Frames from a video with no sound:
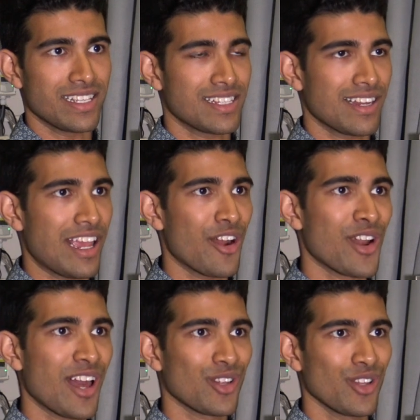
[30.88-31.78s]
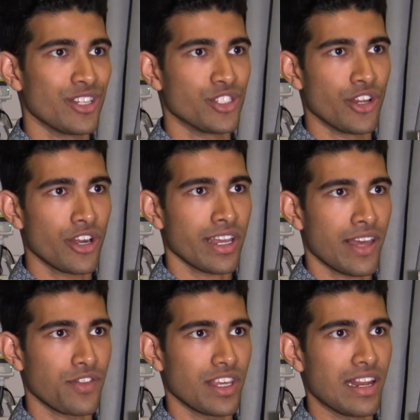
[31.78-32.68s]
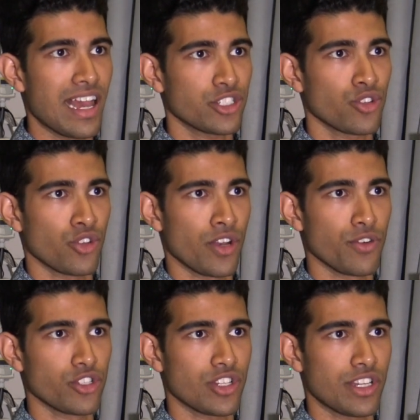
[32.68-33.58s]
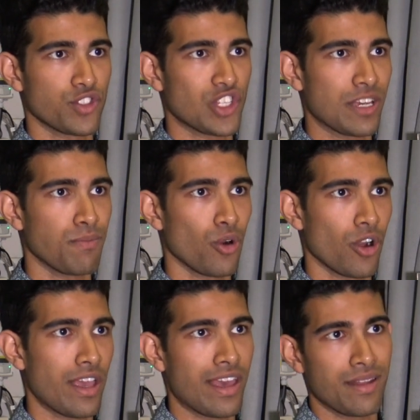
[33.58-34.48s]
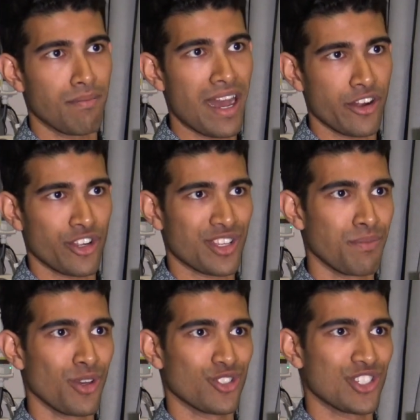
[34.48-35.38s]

study aeronautical engineering at the National University of Singapore and minor in computer